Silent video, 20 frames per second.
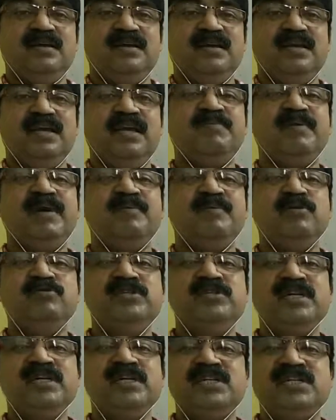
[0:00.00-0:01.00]
If I'm
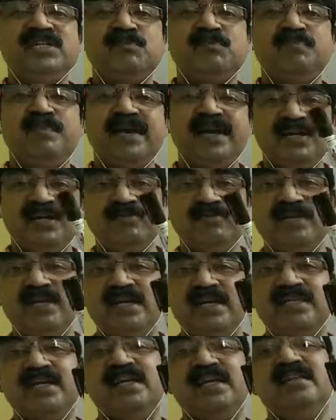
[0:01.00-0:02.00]
using this pen today,
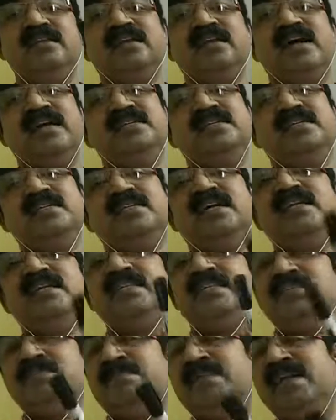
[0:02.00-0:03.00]
then I say that
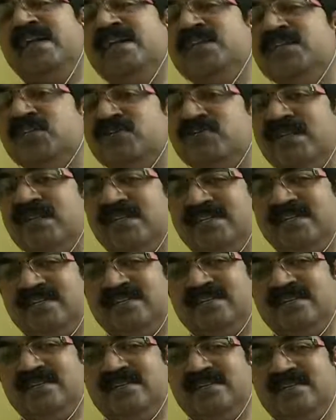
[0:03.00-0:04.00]
this pen has utility
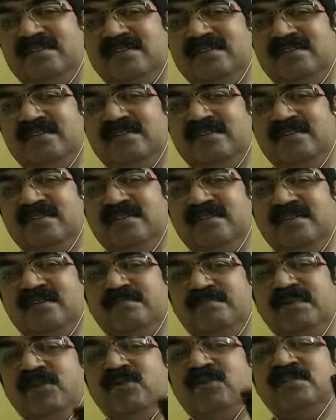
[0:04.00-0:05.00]

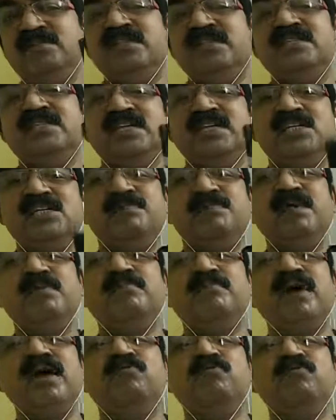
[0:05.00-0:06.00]
because it is satisfying
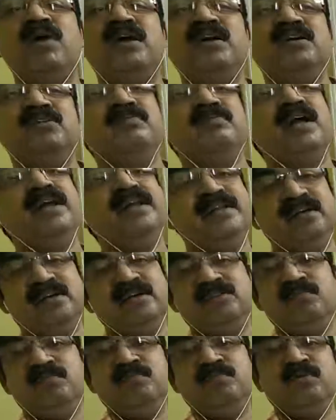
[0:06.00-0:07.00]
my want of writing on
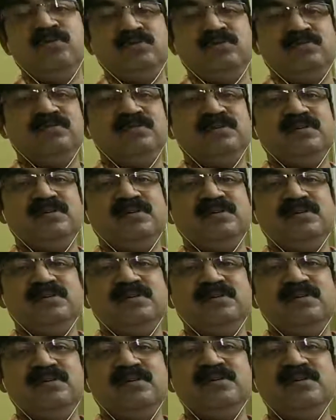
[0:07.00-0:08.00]
the board.
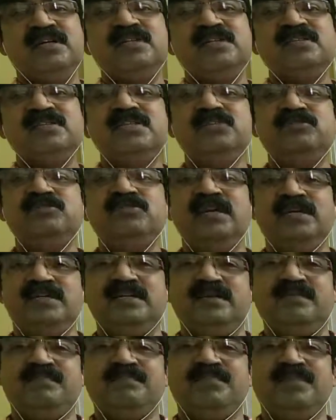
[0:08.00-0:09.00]
So there is a utility.